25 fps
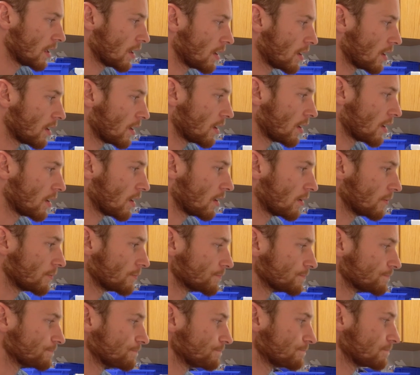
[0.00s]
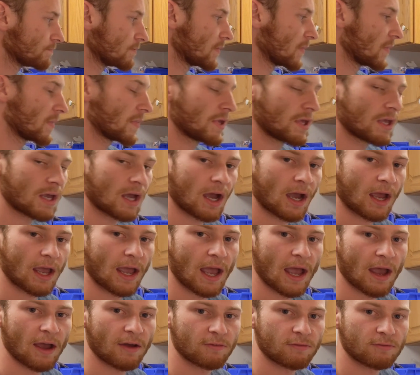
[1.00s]
I
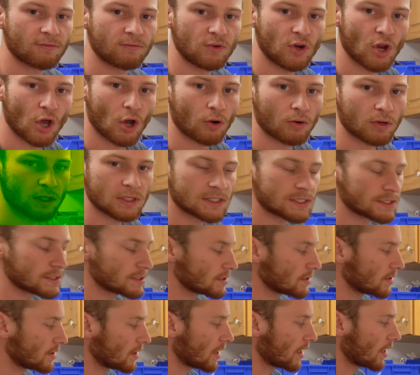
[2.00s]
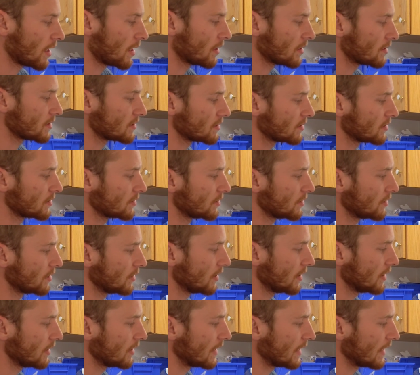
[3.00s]
have noticed that
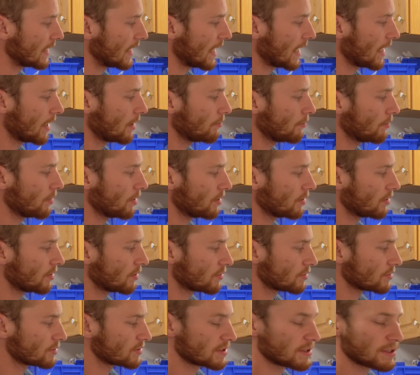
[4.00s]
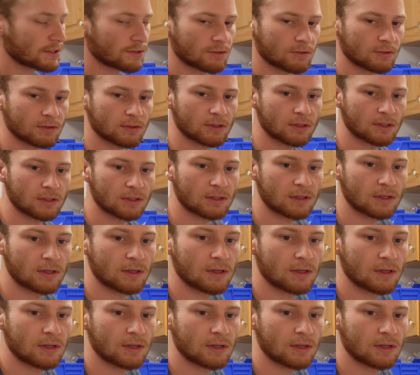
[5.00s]
in the game there's little